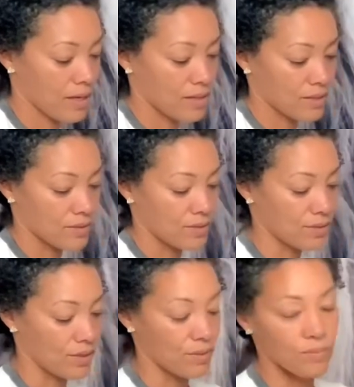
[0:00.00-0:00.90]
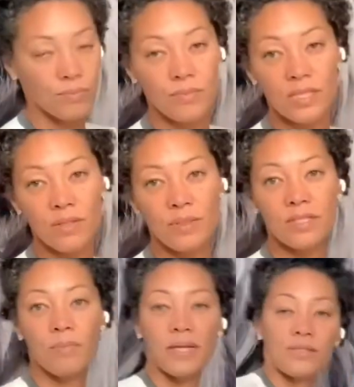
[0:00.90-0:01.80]
So seaweed's the
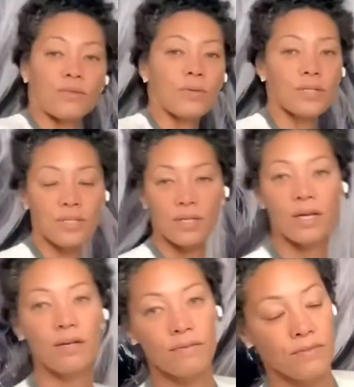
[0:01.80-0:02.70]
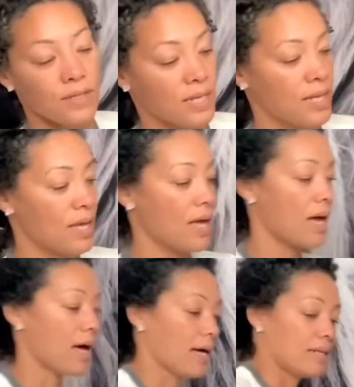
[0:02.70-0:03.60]
best source of
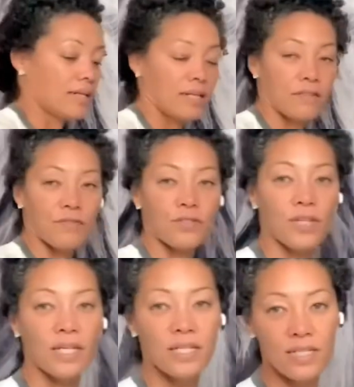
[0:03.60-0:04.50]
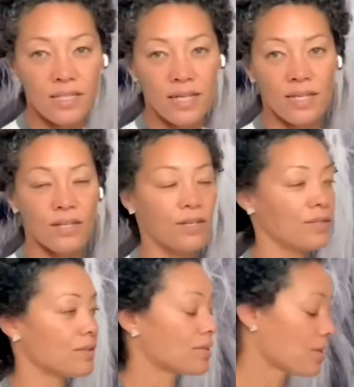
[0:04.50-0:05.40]
iodine if you're trying to just like
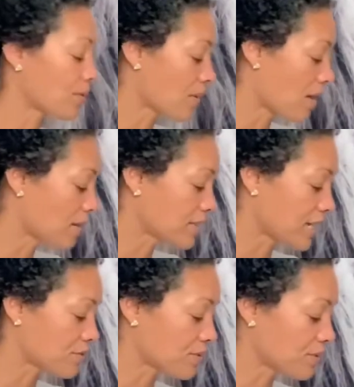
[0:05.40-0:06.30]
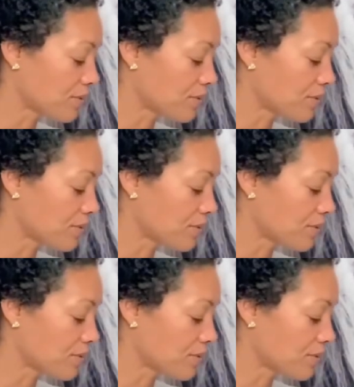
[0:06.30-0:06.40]
go all natural.